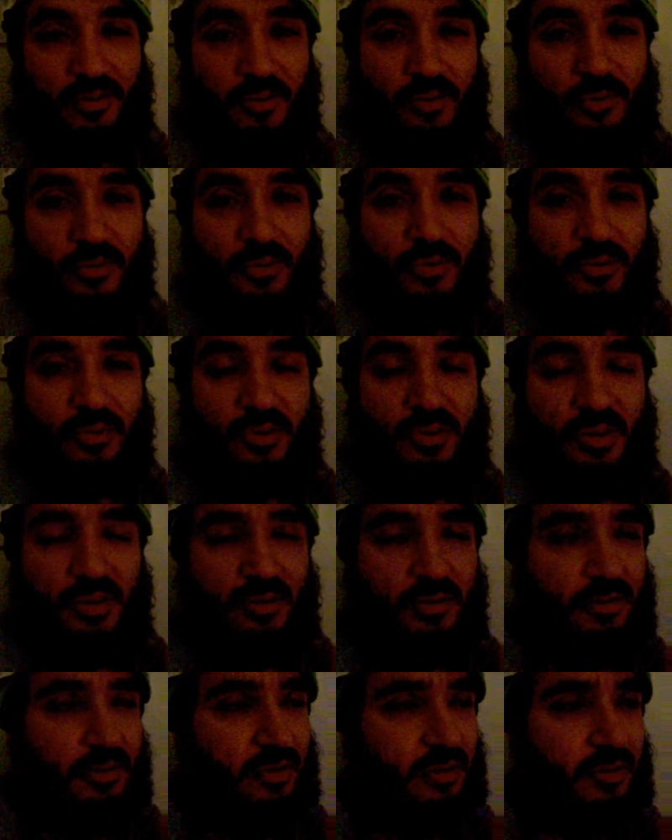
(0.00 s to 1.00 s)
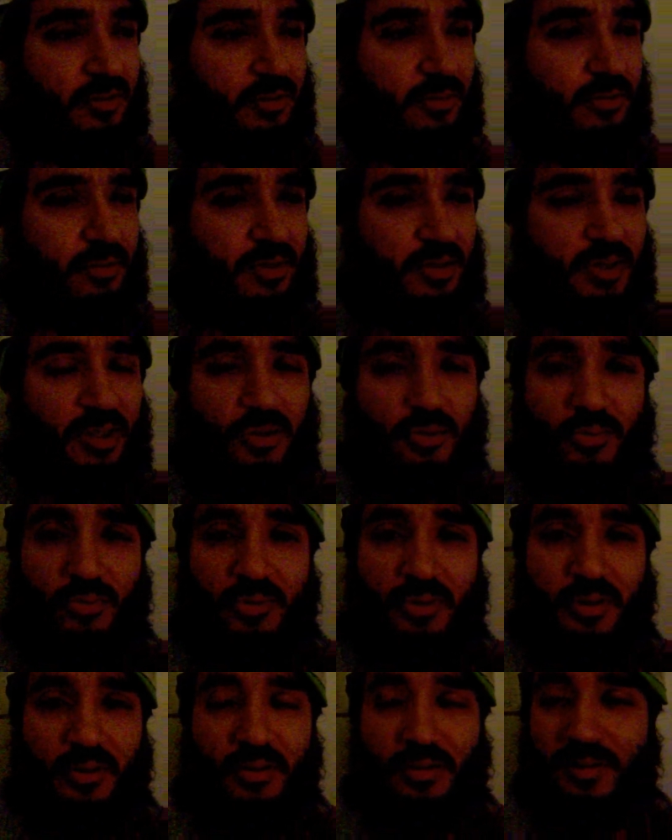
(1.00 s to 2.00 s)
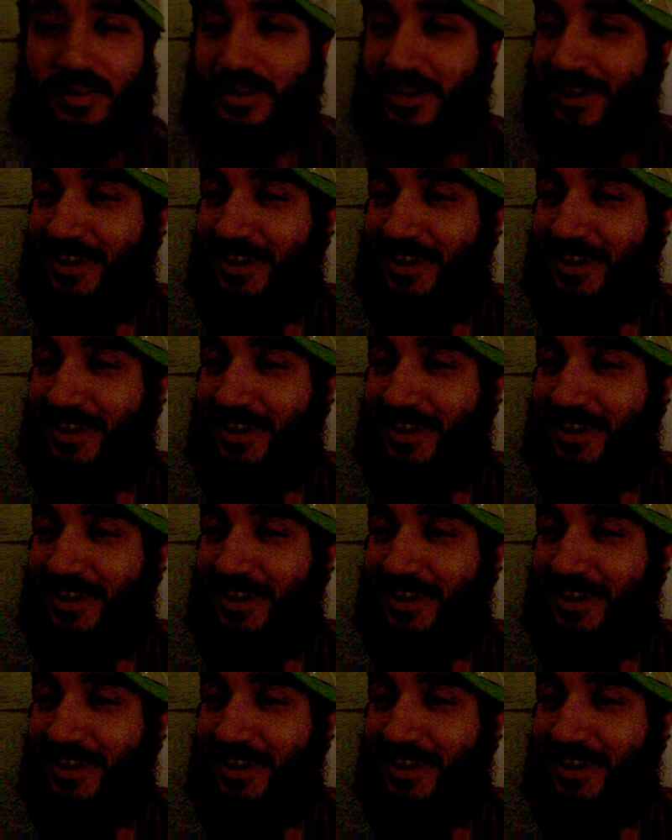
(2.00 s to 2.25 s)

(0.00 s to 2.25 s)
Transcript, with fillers: you know those things, stickkontakt,